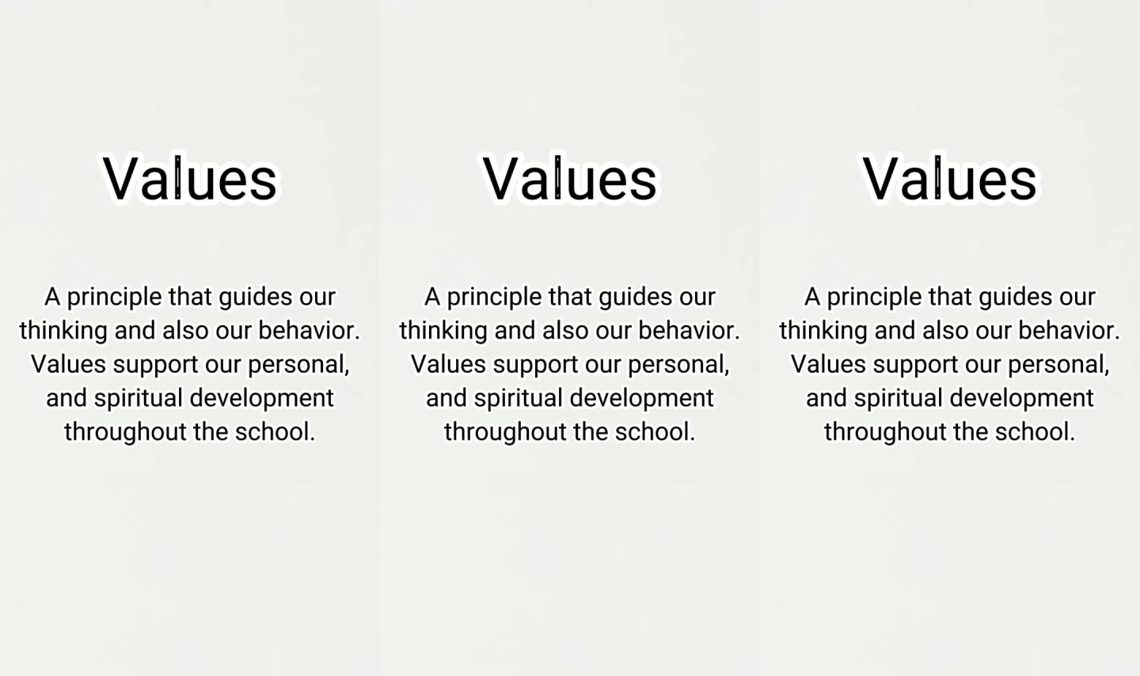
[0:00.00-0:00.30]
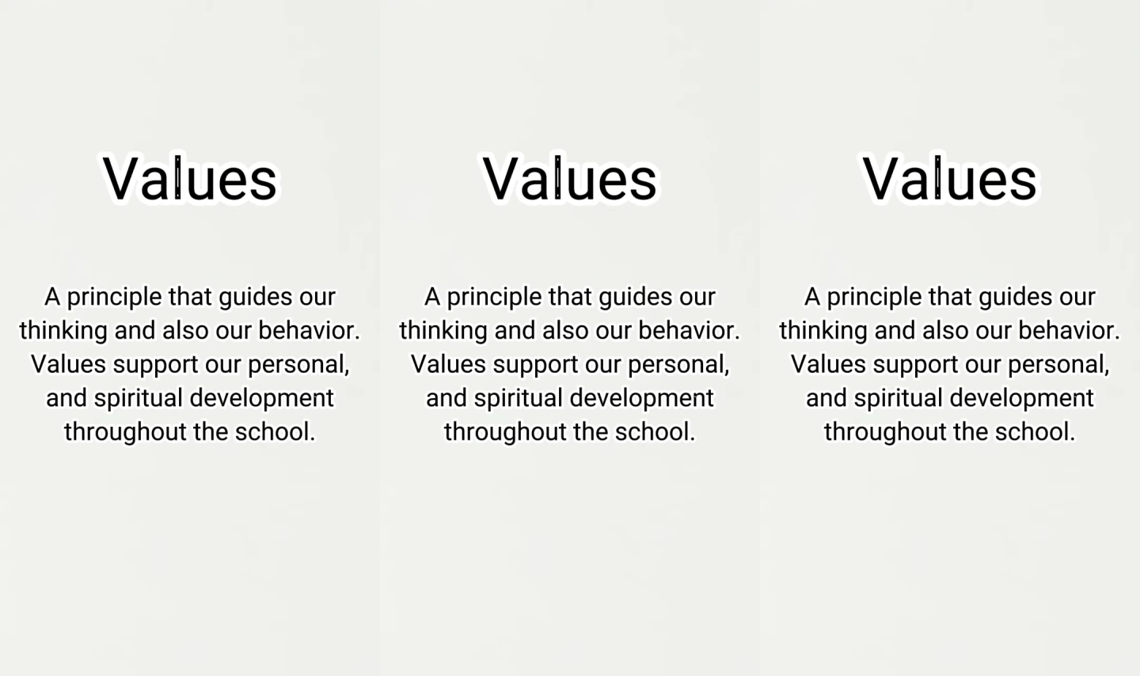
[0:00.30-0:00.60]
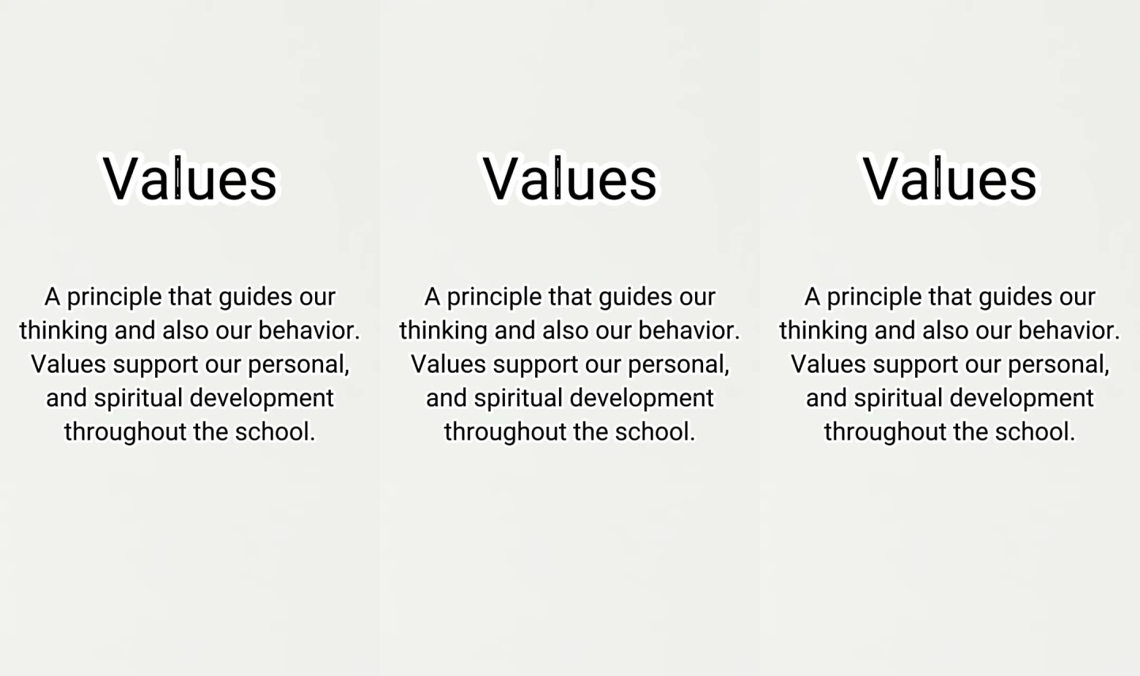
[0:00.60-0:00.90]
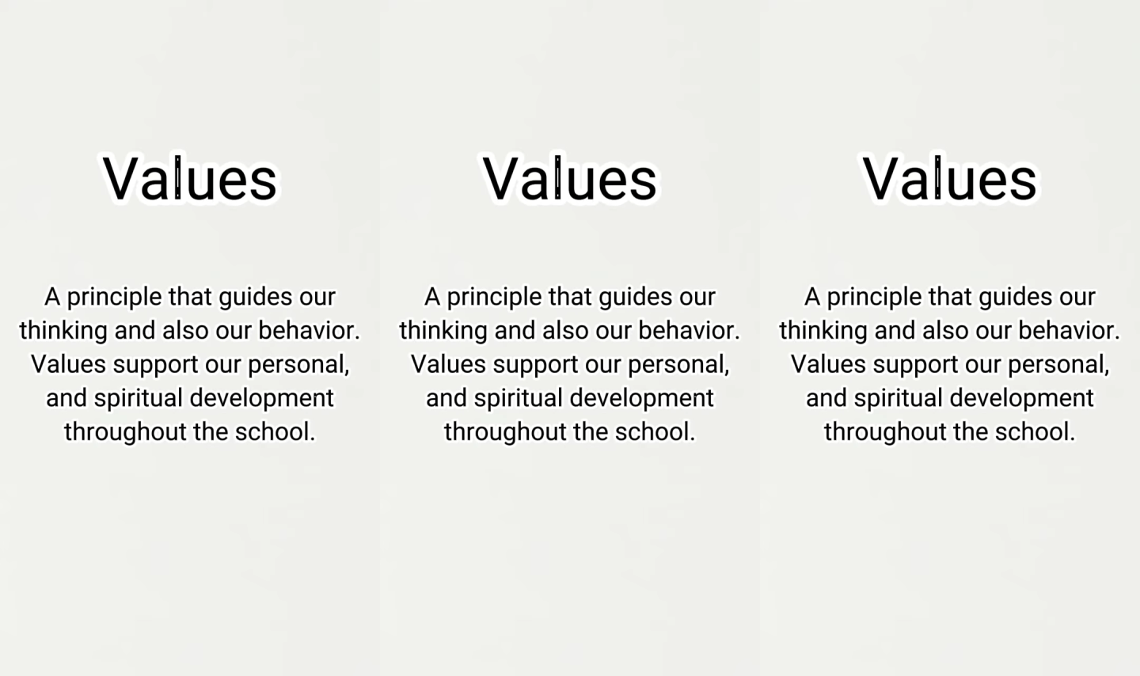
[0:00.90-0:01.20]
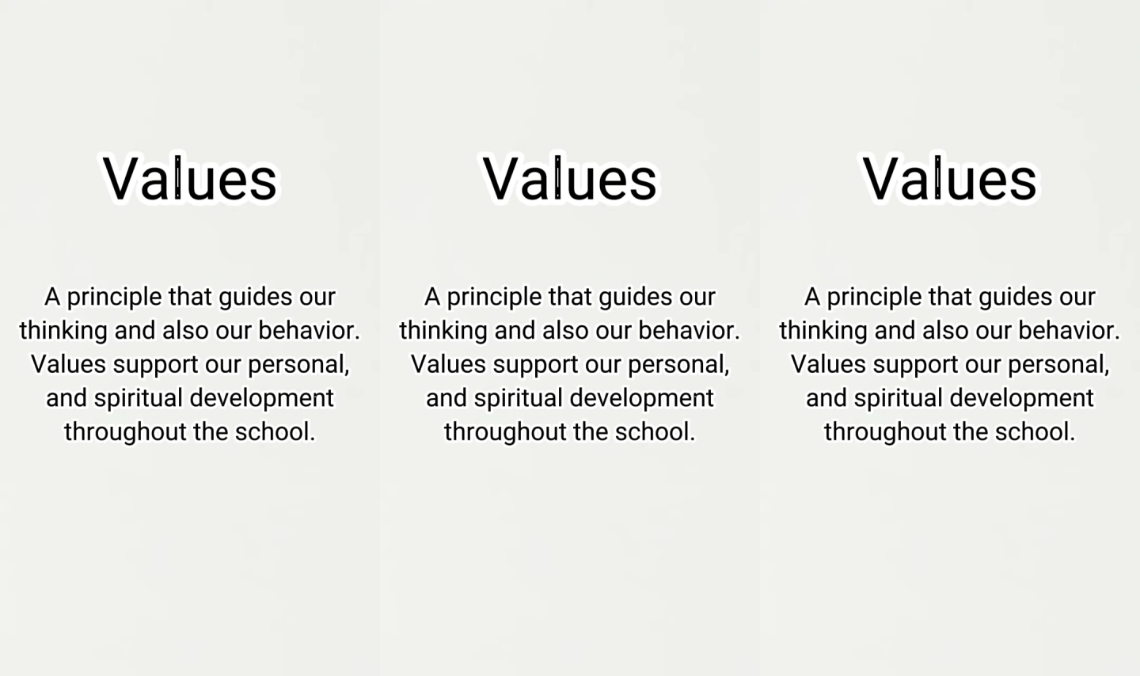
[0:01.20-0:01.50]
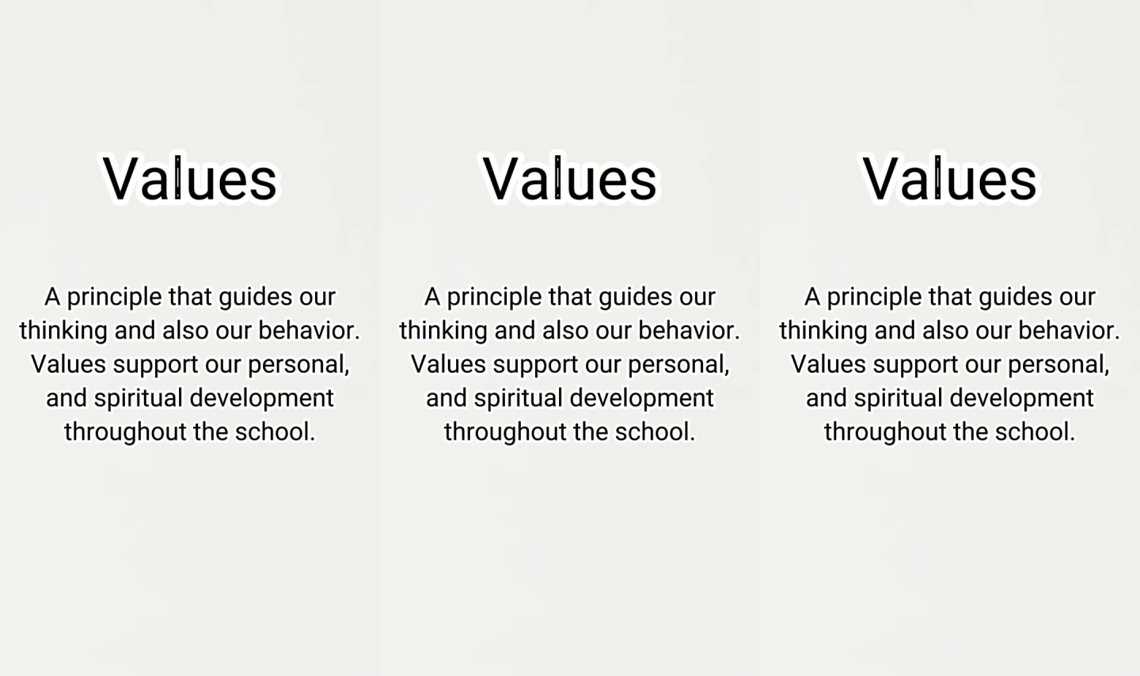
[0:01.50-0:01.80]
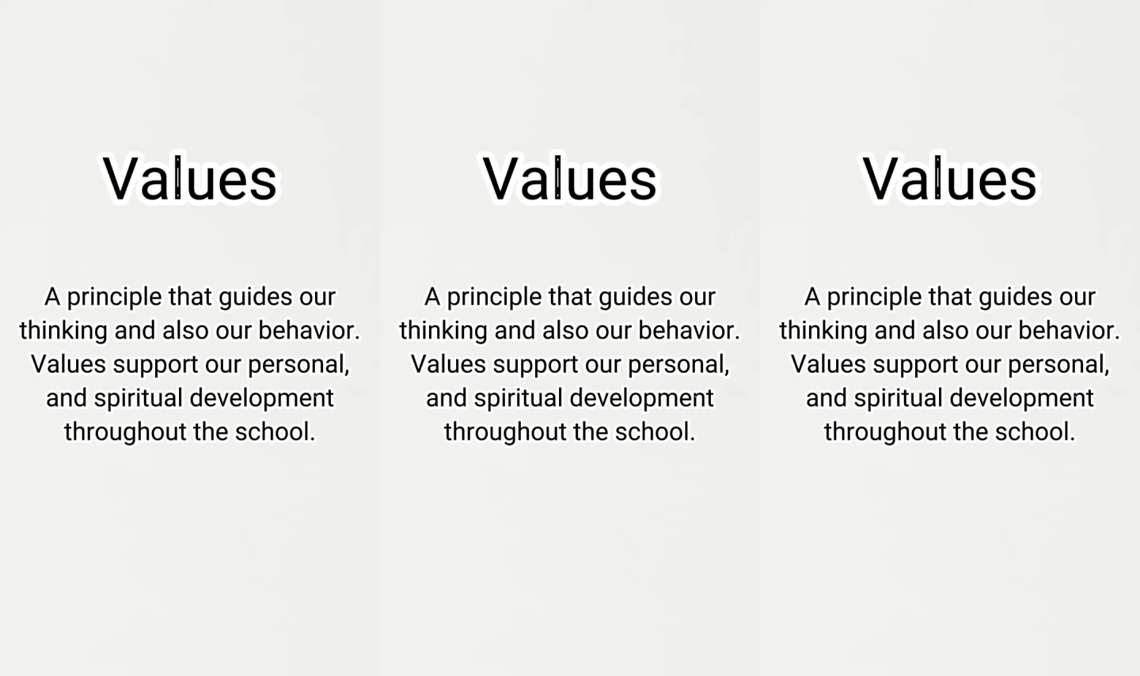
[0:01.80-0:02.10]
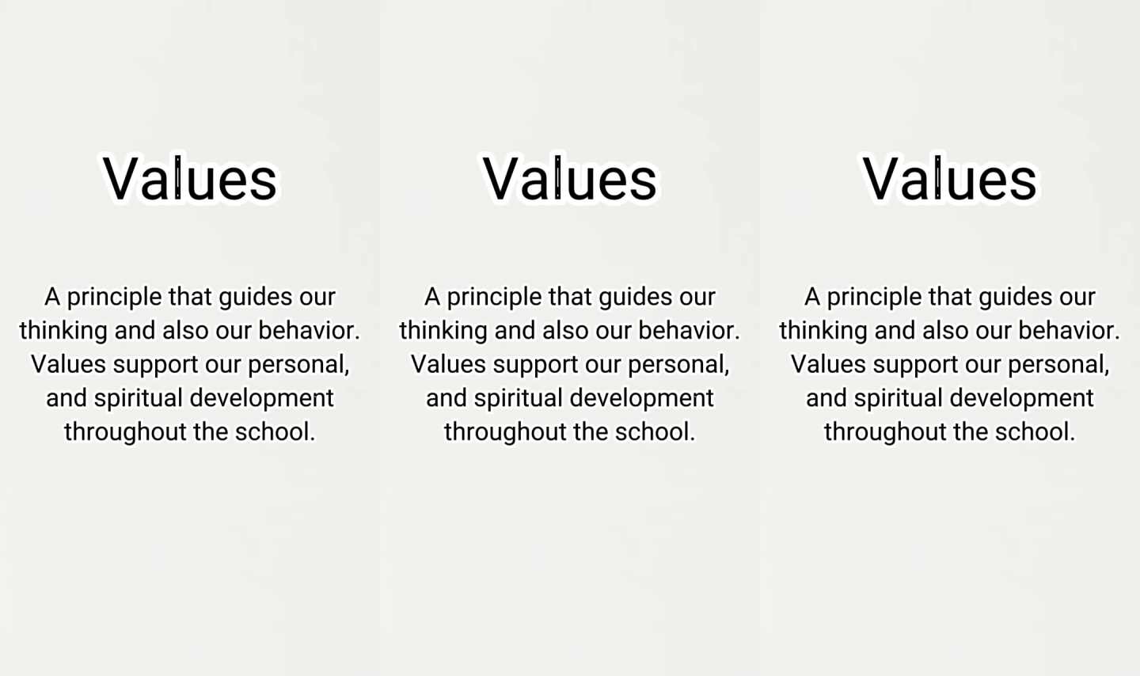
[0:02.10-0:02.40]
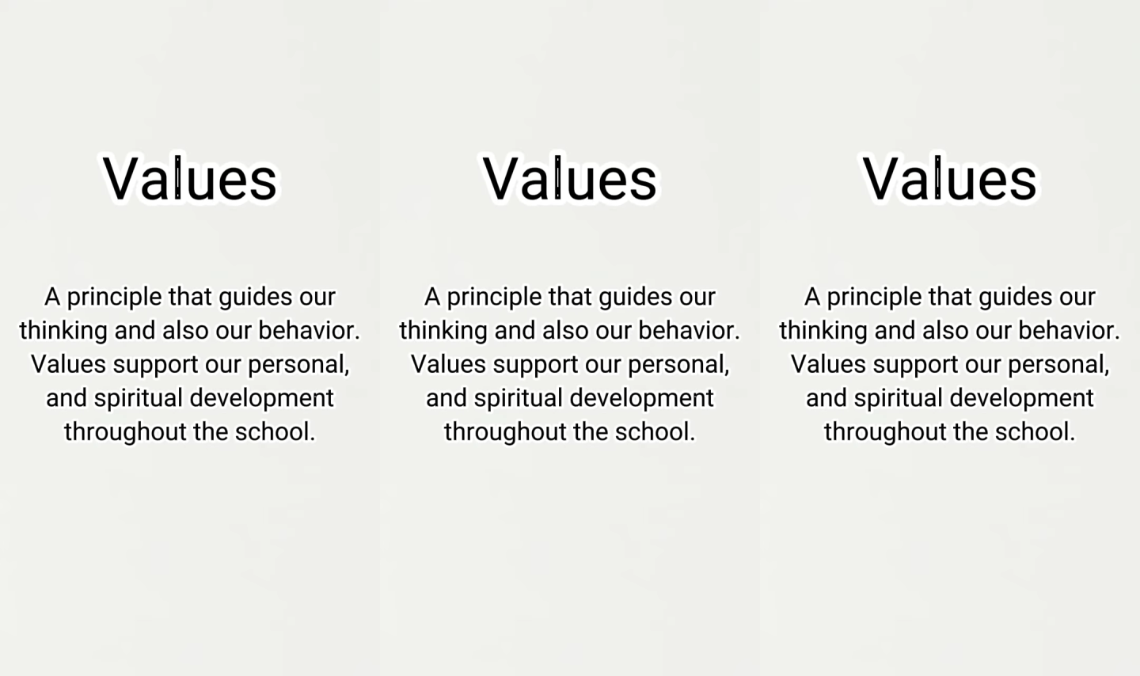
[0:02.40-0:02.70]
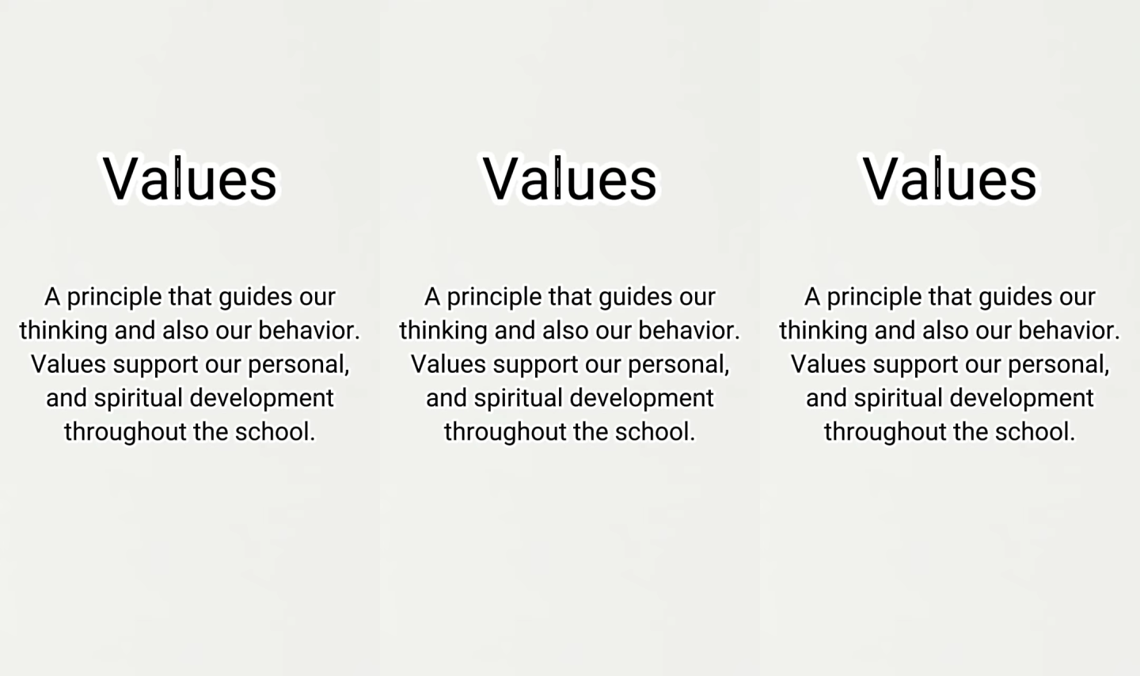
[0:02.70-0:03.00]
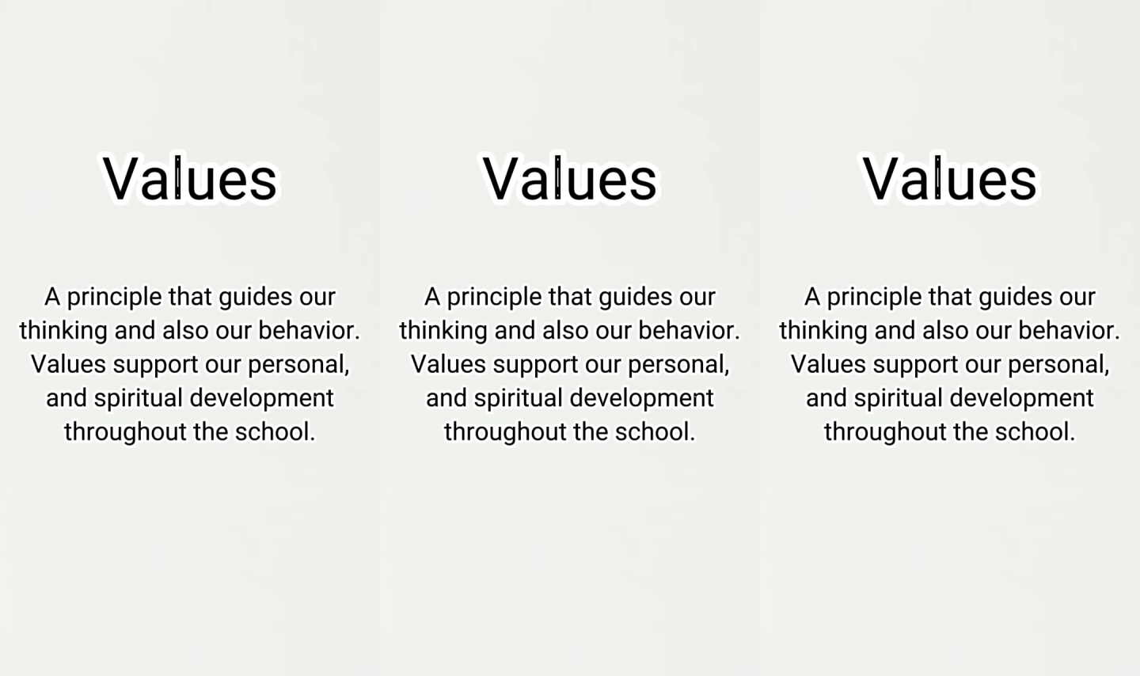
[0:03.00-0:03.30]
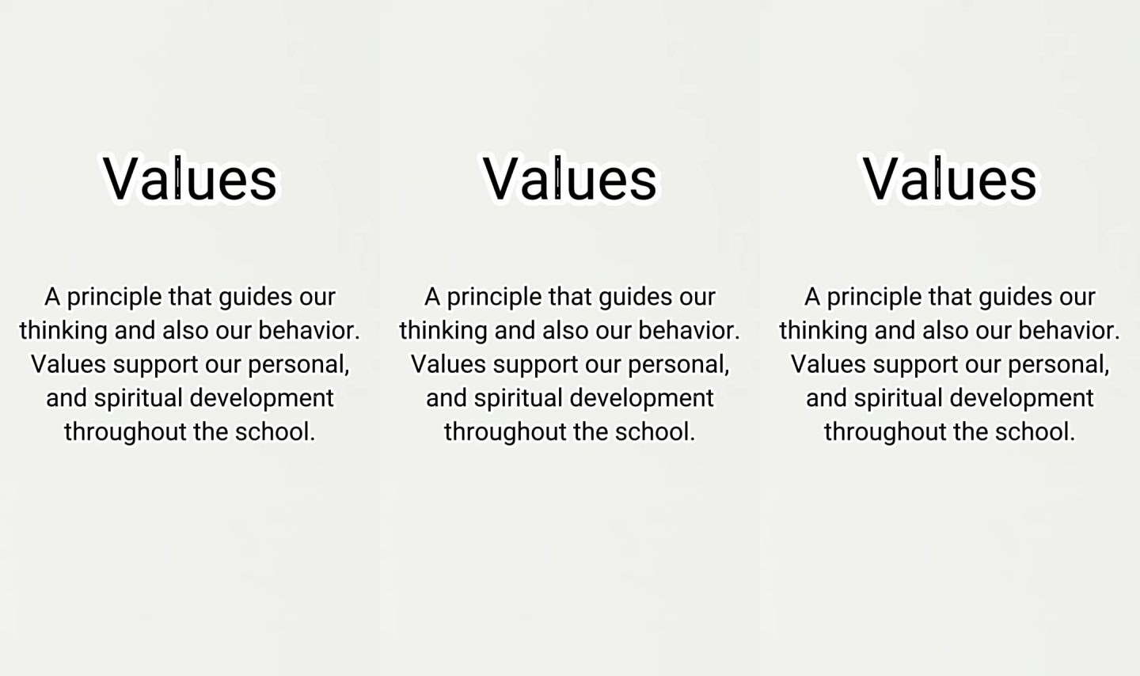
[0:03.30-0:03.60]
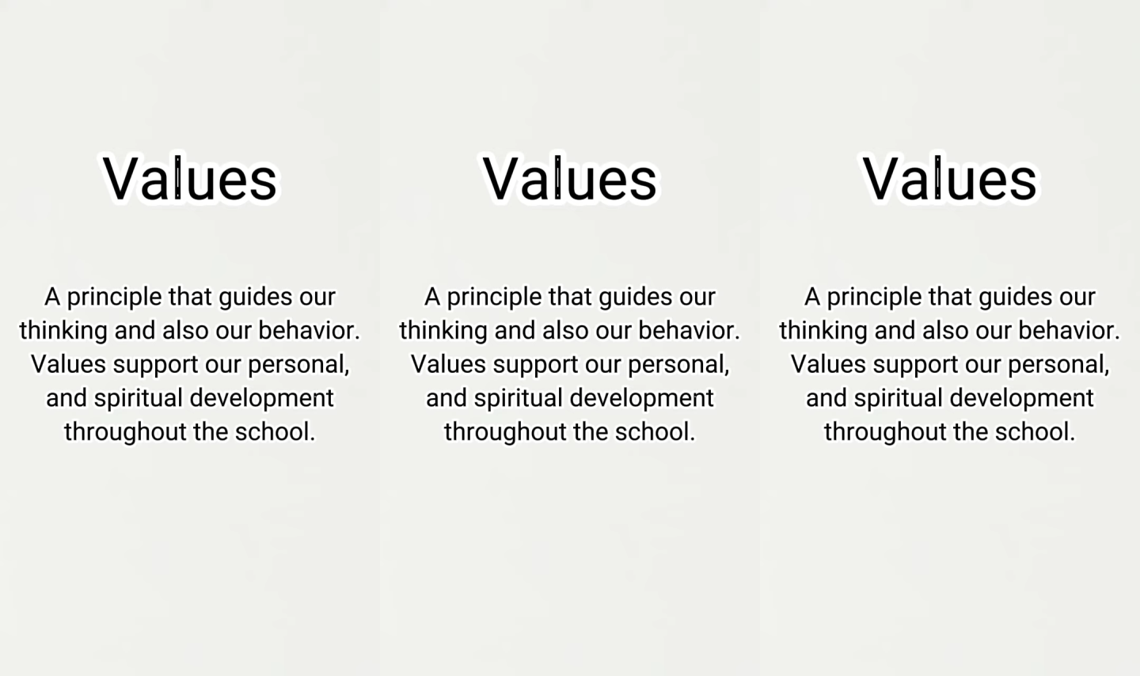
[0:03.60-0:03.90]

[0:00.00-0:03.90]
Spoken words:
[unreadable: no face in view]